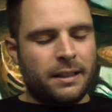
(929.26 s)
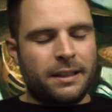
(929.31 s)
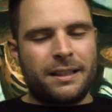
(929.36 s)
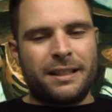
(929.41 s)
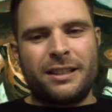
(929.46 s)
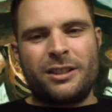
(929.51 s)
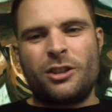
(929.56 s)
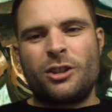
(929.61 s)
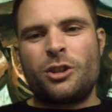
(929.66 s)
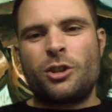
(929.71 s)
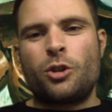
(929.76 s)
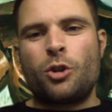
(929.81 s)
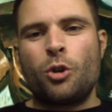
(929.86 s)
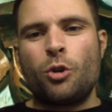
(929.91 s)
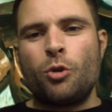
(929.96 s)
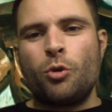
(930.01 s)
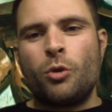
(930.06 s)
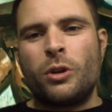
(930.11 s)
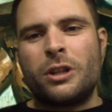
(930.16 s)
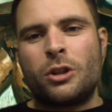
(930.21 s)
it's
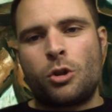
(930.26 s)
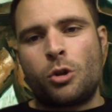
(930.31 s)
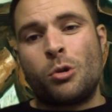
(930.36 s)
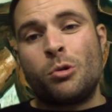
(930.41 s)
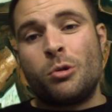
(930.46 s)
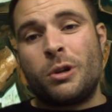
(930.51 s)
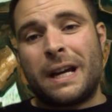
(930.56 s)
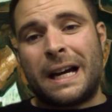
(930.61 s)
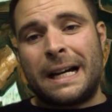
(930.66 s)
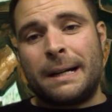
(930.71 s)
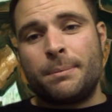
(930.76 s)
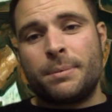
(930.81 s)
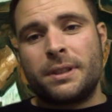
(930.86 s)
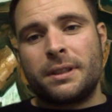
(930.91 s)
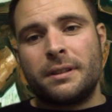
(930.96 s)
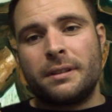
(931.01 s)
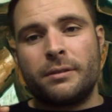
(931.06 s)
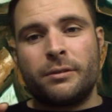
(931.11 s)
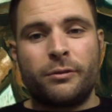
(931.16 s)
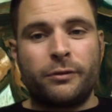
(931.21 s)
just too capped.
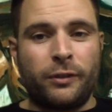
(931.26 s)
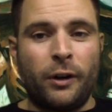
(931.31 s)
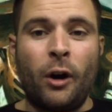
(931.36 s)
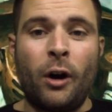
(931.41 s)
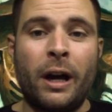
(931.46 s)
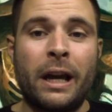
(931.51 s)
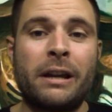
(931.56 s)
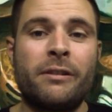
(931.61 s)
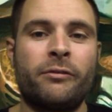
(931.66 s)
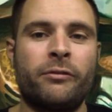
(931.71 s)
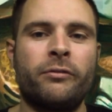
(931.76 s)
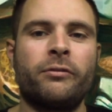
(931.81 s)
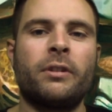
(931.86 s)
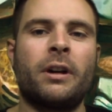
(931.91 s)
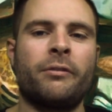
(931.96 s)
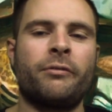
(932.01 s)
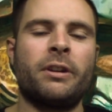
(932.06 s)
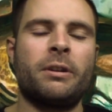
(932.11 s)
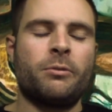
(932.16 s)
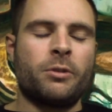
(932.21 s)
5, I
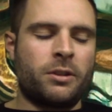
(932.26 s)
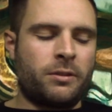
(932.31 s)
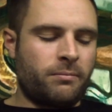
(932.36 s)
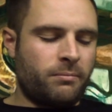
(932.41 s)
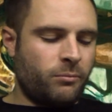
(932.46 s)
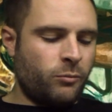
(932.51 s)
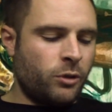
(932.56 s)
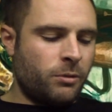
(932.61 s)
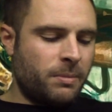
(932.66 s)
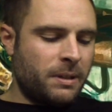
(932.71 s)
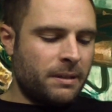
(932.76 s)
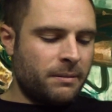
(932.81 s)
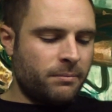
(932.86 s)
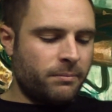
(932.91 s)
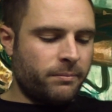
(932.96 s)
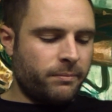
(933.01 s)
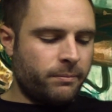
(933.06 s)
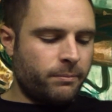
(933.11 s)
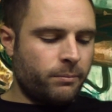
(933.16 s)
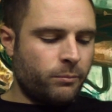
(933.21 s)
think would be
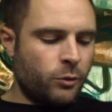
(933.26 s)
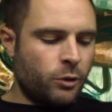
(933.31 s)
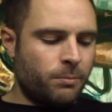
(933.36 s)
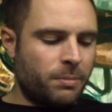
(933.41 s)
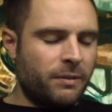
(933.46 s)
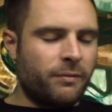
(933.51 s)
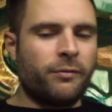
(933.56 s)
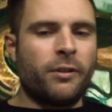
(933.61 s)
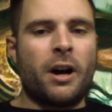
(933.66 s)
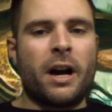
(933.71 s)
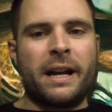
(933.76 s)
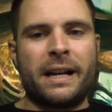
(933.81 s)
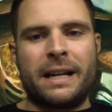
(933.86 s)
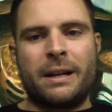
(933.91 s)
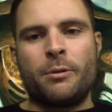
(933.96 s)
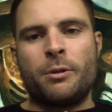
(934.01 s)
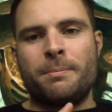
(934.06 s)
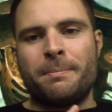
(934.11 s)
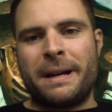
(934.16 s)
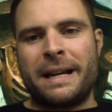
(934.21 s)
fine. It
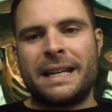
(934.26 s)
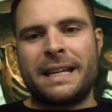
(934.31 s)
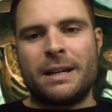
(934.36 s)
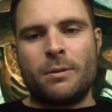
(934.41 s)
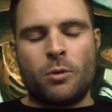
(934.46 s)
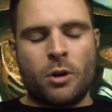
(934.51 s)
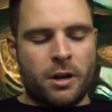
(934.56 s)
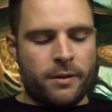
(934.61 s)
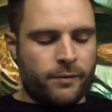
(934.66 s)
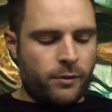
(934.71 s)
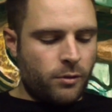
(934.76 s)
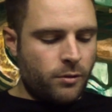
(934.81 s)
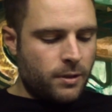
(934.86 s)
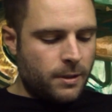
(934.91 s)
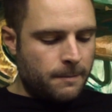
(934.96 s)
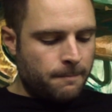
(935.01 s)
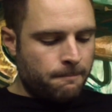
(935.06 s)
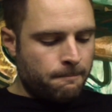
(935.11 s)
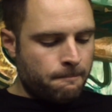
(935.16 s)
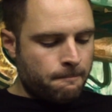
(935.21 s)
would make it worth using.